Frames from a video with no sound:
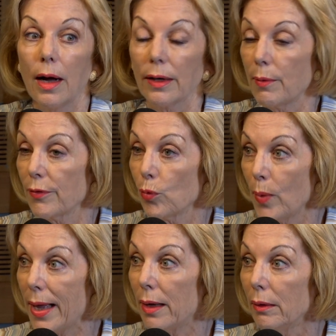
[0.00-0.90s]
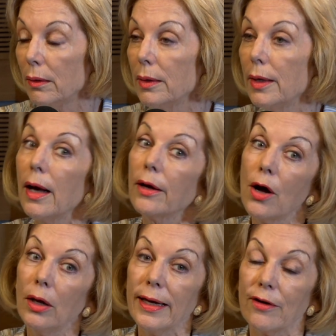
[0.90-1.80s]
and I was well, a
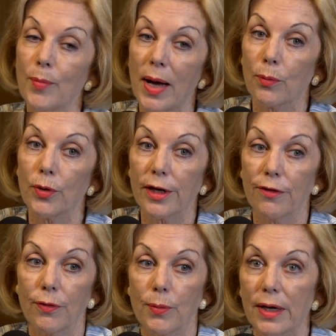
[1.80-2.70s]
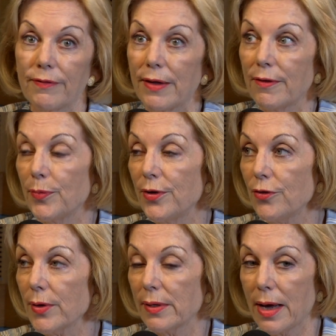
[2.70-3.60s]
colleague of mine working for one of our
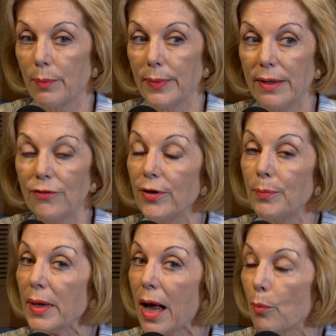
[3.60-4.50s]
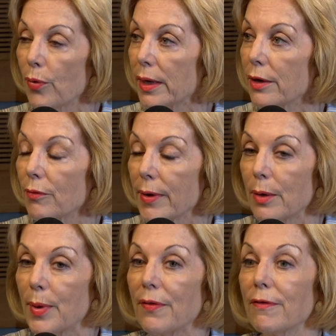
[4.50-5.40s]
subsidiary companies, she'd become pregnant around
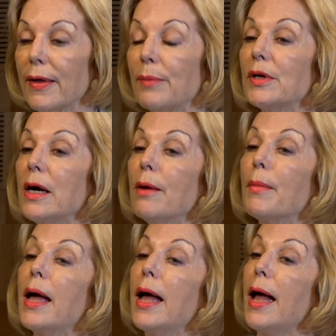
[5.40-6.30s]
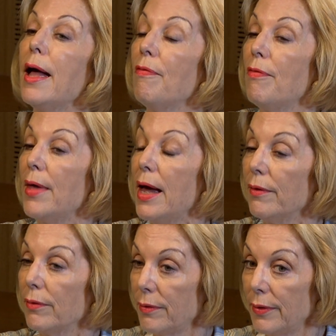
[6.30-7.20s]
about the same time. And
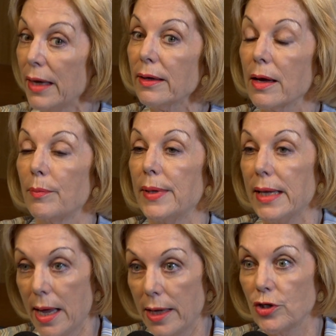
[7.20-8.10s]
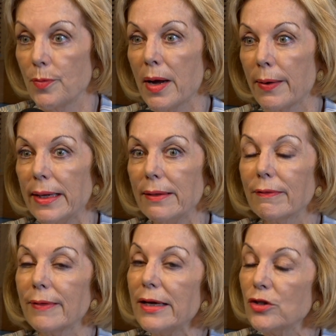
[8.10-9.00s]
at that company, KG
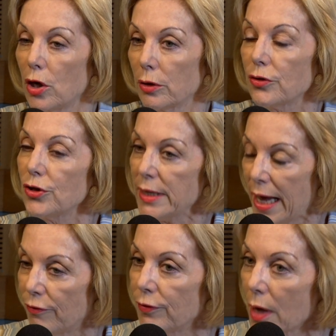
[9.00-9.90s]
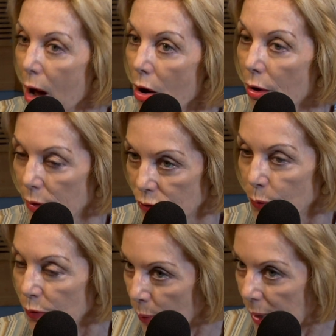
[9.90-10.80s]
Murray's, they told her she'd have to go. She
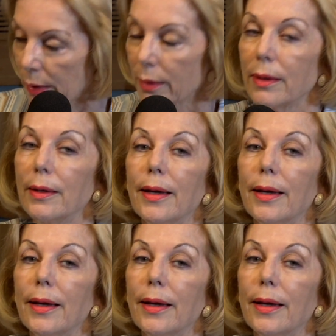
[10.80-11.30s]
was pregnant.